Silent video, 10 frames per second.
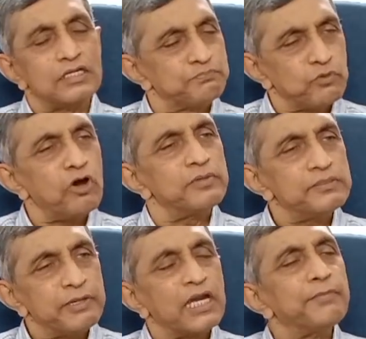probably
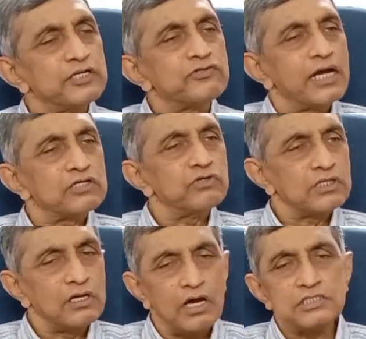became attractive to a
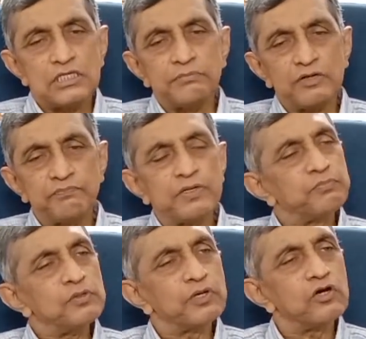large number of
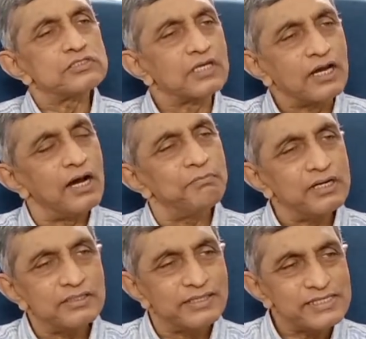people because the
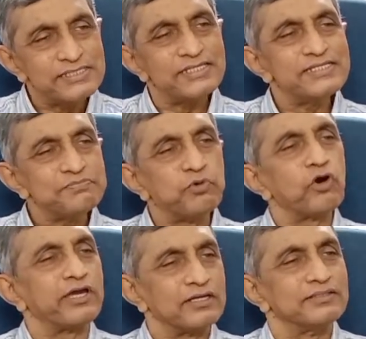government they see is
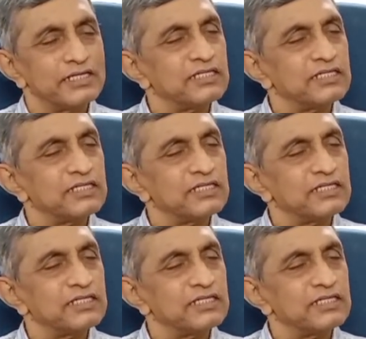broken at the